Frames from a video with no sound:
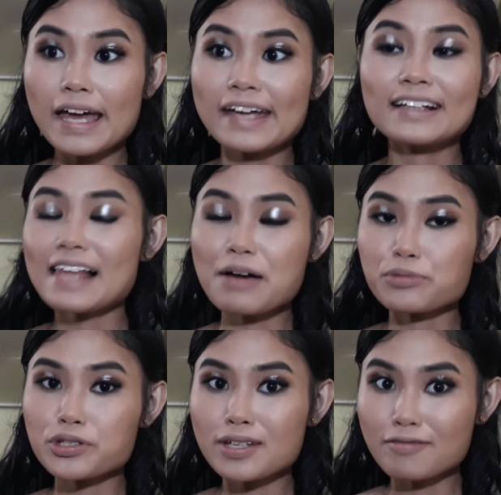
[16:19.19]
a
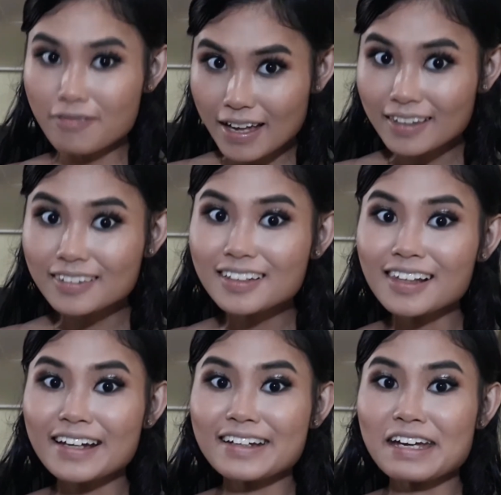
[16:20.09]
glamorous event
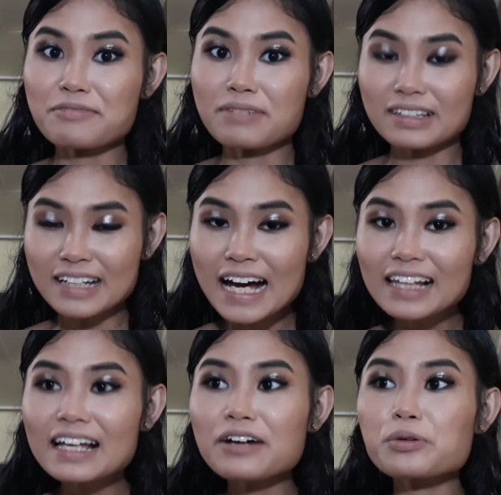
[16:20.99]
like the Met
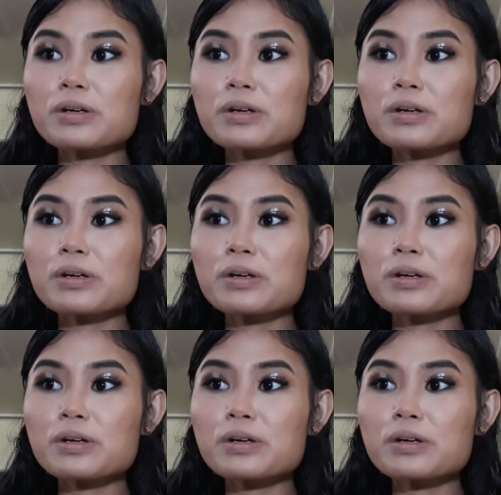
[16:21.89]
Gala